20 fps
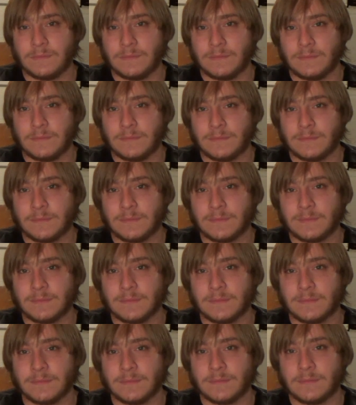
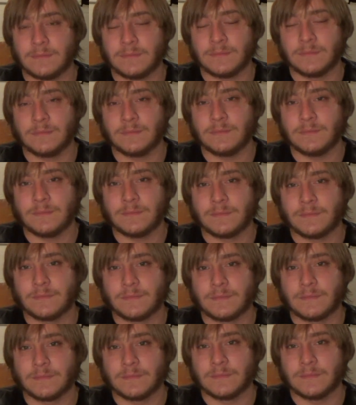
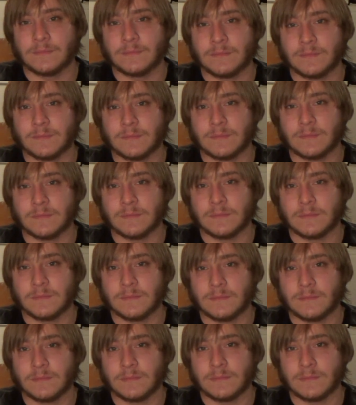
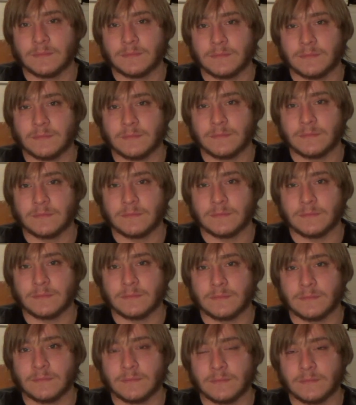
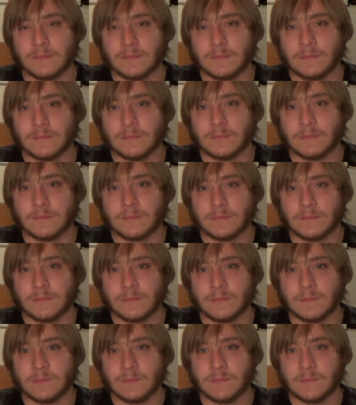
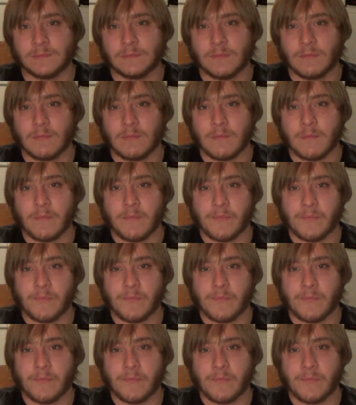(not speaking)